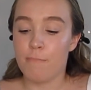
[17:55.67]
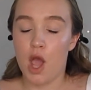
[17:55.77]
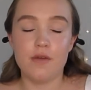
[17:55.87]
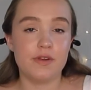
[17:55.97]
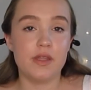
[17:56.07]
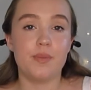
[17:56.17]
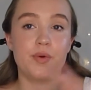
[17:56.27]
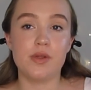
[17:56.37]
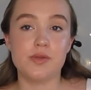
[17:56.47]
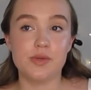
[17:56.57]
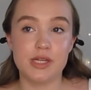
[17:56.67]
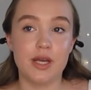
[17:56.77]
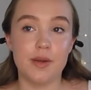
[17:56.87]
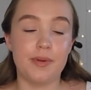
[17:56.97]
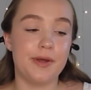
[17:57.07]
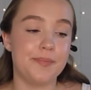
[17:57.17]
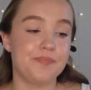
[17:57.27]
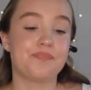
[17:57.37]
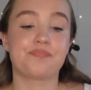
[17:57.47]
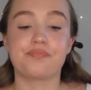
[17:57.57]
Hopefully the borders will stay open
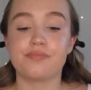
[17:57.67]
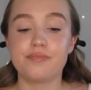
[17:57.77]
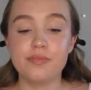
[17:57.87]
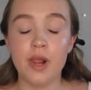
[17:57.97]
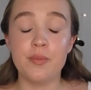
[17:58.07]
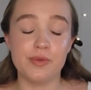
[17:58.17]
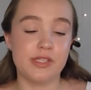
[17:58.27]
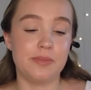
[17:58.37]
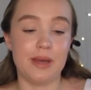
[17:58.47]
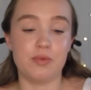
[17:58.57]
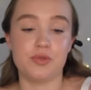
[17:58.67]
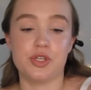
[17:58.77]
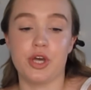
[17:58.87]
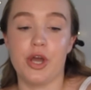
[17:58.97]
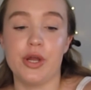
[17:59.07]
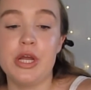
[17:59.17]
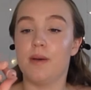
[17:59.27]
and we'll still be able to go.